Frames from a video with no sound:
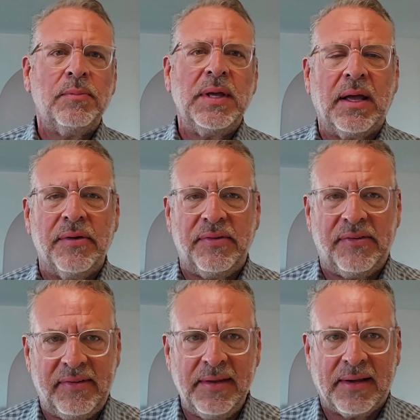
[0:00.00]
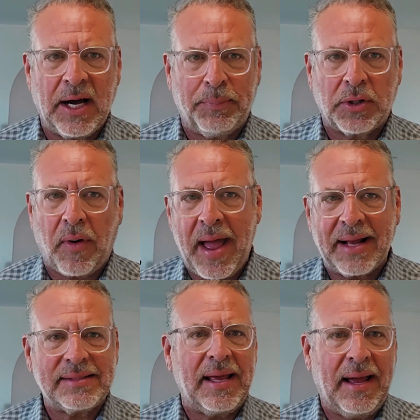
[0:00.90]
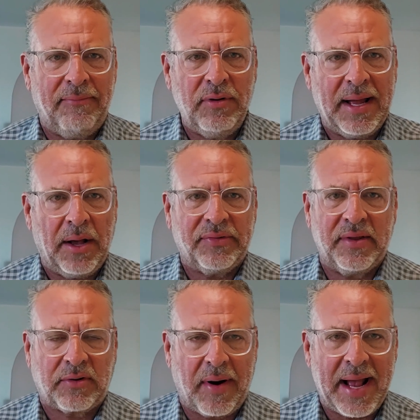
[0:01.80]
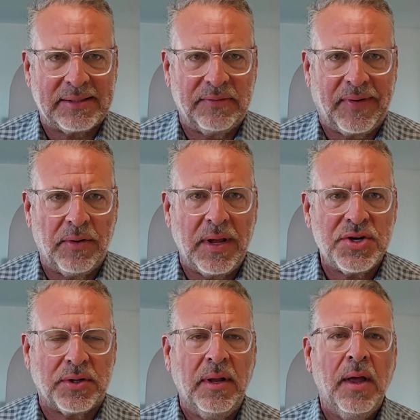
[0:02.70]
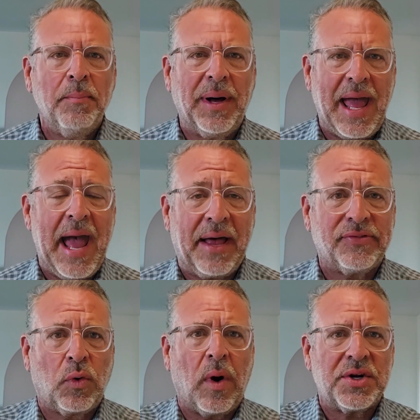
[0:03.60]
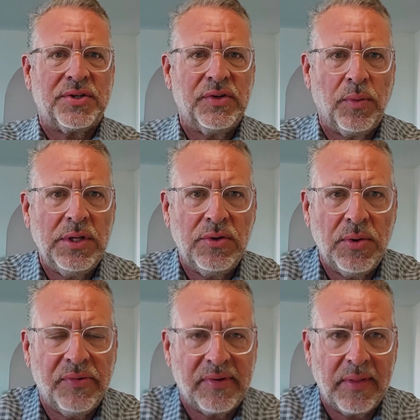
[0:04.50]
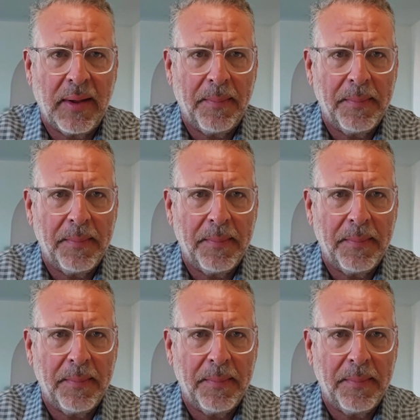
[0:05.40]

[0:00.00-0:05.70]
because you see a couple cracks. Every house has cracks in foundation, but ask questions when you do see them.